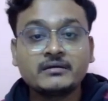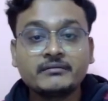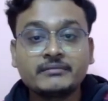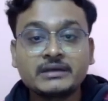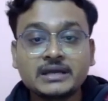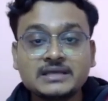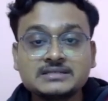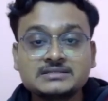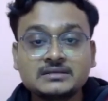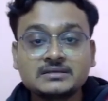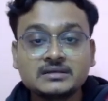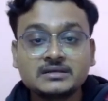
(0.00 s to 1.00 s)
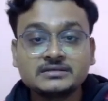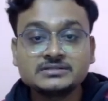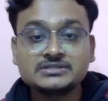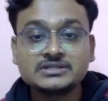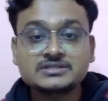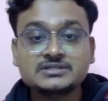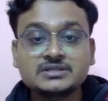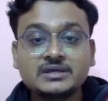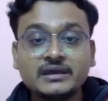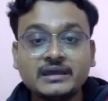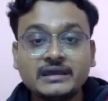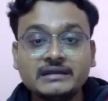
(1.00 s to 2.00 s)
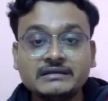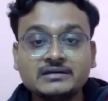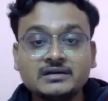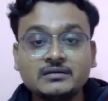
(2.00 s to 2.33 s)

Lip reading: Berenice is Edgar